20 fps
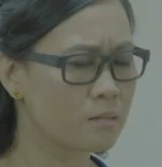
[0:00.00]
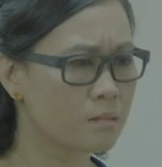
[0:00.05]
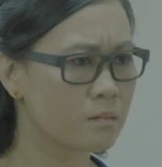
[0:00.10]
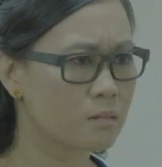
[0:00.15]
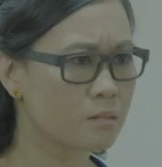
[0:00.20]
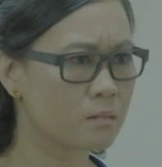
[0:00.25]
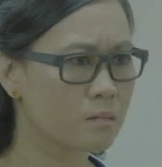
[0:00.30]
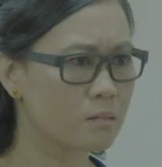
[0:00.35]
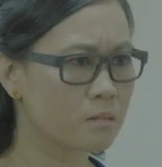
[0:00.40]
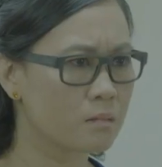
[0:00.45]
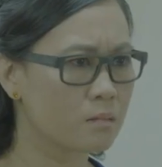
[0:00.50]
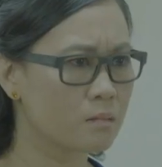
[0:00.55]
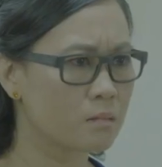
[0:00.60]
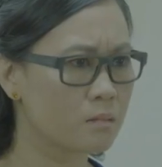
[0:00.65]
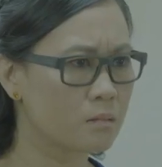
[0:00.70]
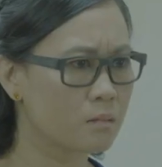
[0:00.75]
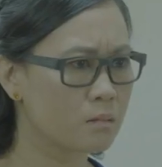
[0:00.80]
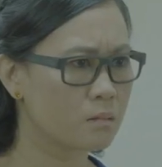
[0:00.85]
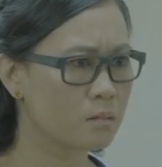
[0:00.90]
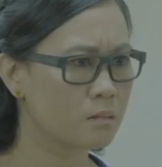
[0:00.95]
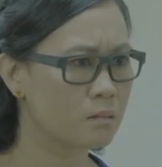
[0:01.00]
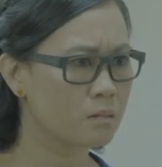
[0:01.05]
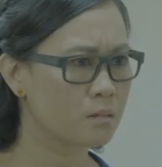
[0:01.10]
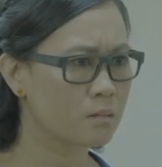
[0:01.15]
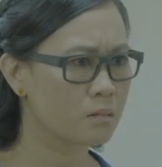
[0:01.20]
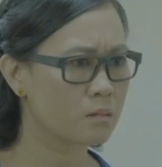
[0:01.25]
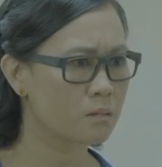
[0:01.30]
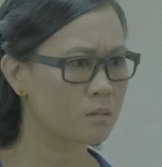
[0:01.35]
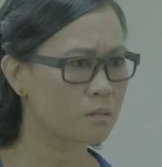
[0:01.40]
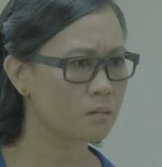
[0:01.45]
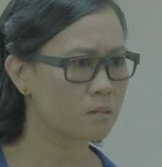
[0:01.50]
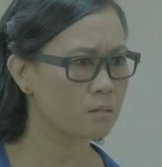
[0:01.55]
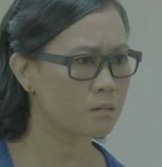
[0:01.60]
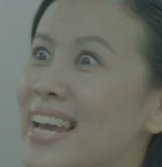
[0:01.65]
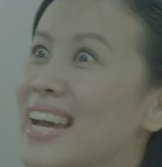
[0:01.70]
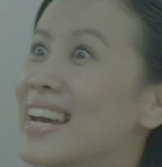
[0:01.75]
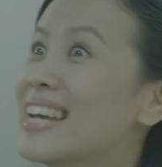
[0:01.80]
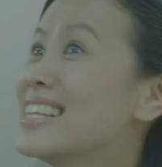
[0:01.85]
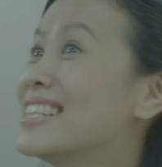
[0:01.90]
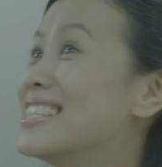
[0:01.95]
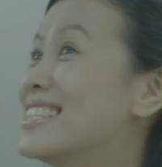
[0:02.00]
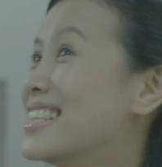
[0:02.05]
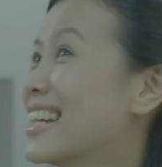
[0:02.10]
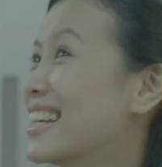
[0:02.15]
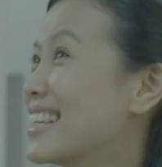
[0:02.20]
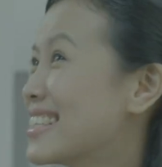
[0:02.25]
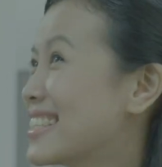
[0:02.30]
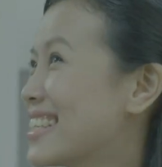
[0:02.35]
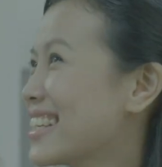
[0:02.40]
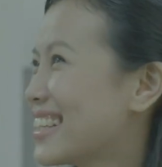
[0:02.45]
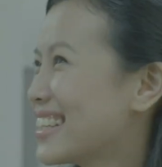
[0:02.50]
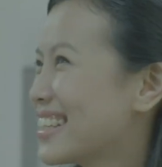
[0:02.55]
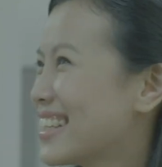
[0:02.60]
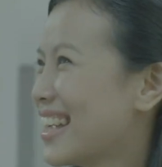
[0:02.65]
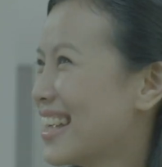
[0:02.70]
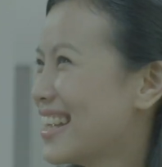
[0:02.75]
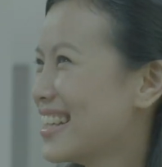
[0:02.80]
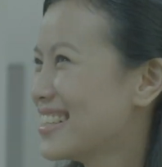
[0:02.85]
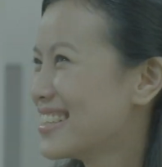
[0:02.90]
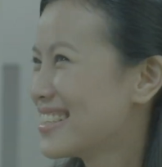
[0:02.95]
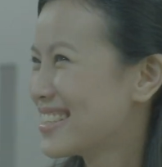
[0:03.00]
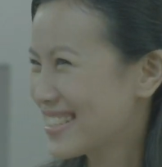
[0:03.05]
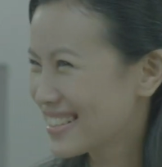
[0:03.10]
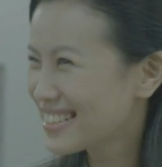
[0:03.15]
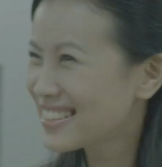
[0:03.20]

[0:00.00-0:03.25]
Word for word: for additional schools. Just in case.